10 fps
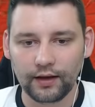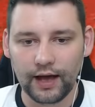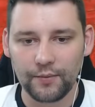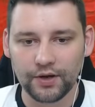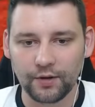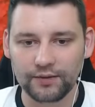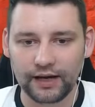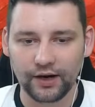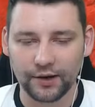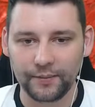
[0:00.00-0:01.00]
And we come,
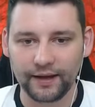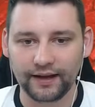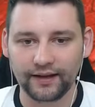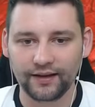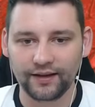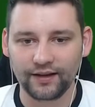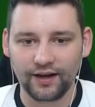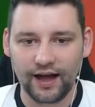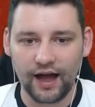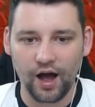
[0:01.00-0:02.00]
look at me.
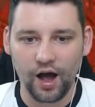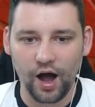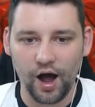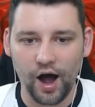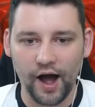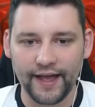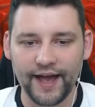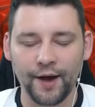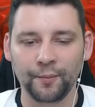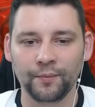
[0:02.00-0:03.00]
I
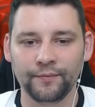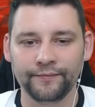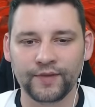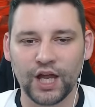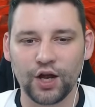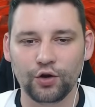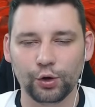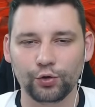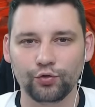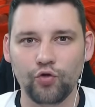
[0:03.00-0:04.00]
am
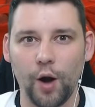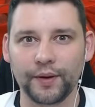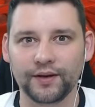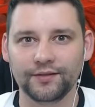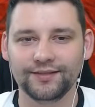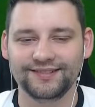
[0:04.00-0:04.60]
Robin.